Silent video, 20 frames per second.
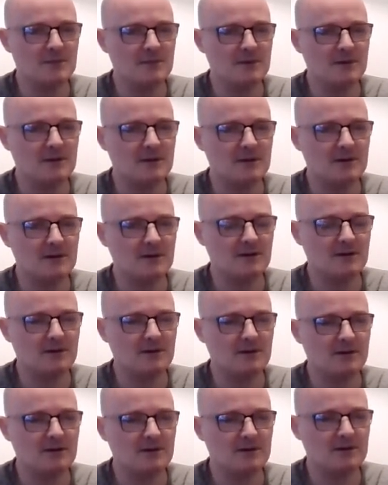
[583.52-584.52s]

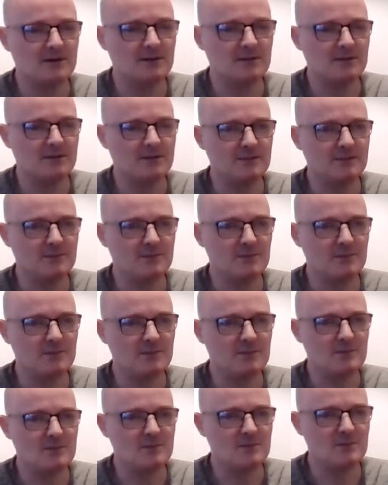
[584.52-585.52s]

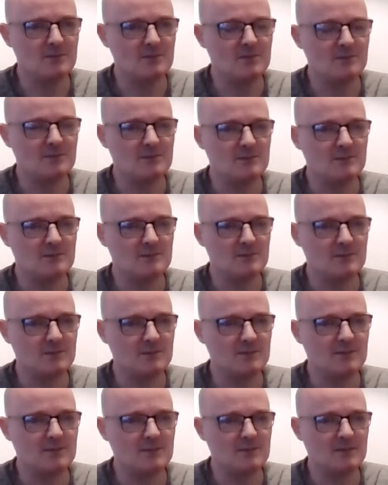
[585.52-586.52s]

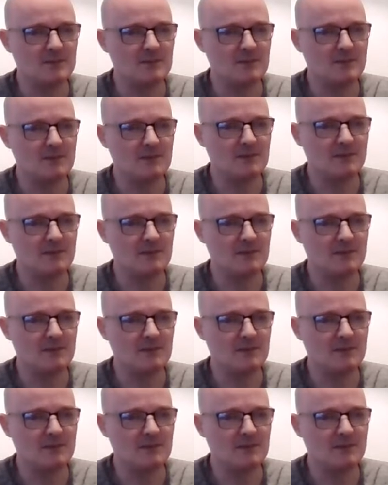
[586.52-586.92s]
No words are spoken by the person on screen.